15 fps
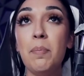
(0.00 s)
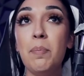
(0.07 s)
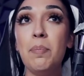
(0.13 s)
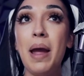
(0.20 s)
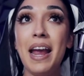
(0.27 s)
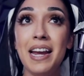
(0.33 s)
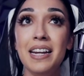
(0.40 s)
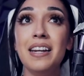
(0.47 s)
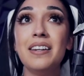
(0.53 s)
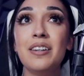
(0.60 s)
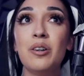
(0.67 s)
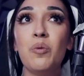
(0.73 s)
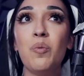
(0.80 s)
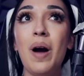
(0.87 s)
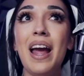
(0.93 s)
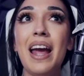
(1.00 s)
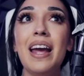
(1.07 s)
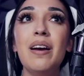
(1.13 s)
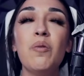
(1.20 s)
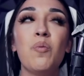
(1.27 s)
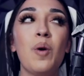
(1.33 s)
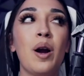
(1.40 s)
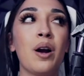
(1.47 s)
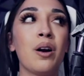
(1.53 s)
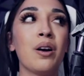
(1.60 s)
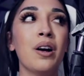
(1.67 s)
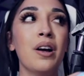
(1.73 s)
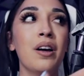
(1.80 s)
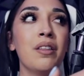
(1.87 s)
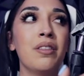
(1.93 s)
paint it in a way where
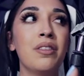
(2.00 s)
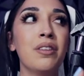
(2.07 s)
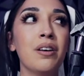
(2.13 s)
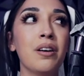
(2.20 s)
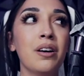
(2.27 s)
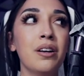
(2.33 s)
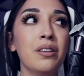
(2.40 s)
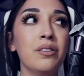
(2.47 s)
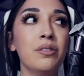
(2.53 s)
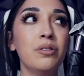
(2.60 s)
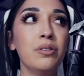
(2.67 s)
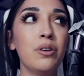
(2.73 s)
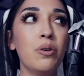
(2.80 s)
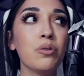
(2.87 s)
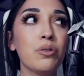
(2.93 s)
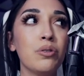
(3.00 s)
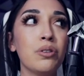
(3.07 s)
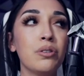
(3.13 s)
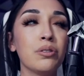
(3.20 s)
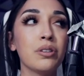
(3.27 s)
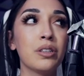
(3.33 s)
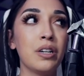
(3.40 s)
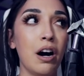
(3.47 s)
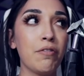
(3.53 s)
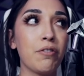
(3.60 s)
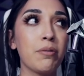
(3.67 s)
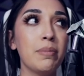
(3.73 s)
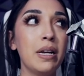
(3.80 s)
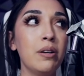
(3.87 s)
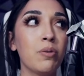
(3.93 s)
the local
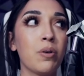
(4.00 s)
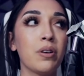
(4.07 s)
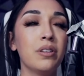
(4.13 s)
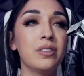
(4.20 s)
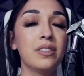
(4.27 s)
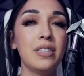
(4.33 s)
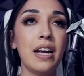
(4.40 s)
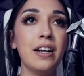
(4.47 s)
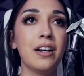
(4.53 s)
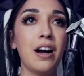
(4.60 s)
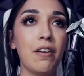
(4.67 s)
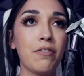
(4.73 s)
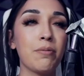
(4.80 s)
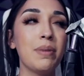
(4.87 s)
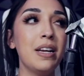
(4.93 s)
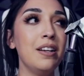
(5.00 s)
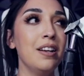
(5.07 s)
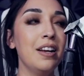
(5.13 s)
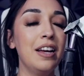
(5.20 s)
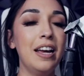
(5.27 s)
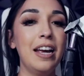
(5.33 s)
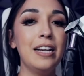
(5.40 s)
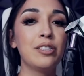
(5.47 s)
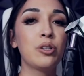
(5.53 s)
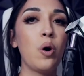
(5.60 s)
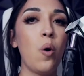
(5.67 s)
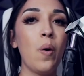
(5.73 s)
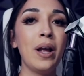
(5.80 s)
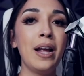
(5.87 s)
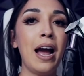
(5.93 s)
government or the state government is
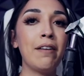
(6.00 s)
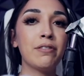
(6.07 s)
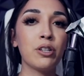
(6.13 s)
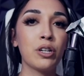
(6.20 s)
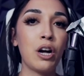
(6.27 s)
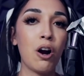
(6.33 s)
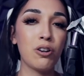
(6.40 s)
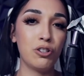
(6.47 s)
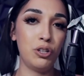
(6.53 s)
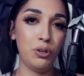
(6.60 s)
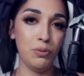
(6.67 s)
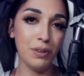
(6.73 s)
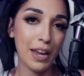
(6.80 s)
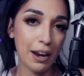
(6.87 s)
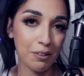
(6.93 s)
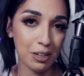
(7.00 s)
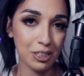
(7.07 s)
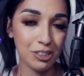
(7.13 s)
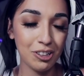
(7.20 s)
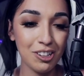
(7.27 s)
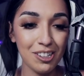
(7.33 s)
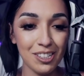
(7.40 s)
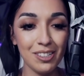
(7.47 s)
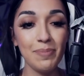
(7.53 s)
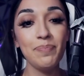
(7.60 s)
going after cartoon characters.